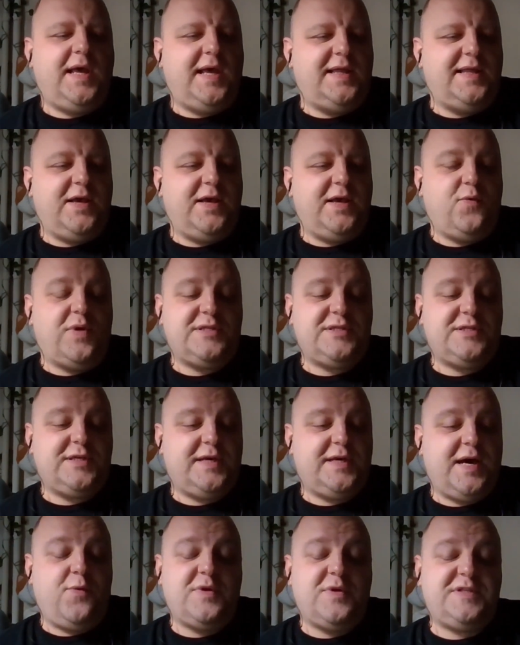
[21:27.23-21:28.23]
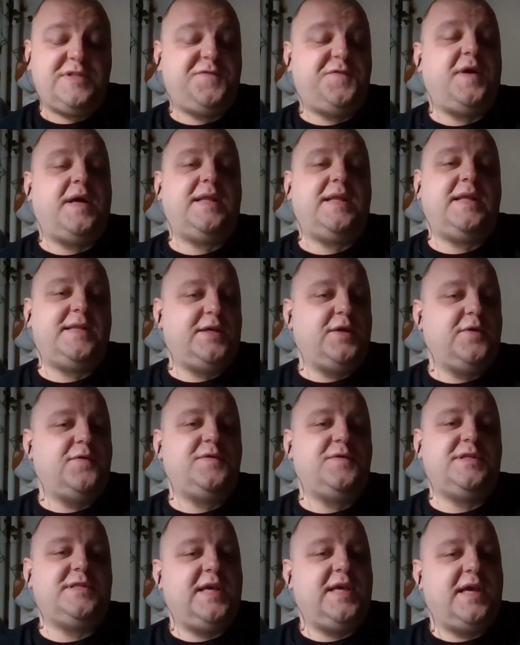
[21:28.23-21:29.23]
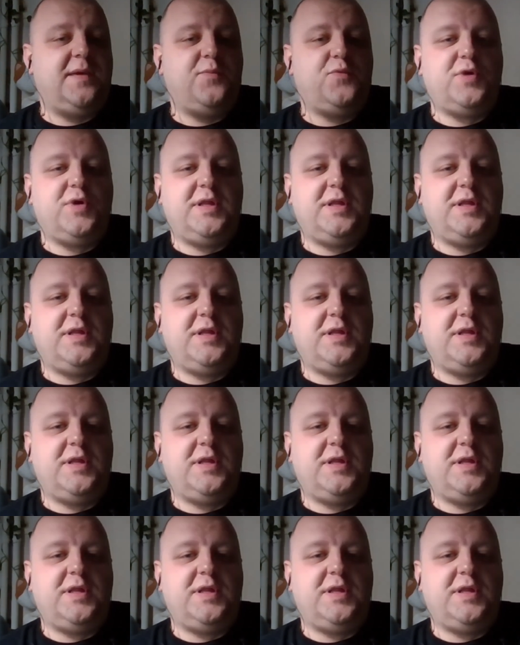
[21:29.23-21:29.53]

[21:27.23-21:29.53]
and I was a fanatic of this game.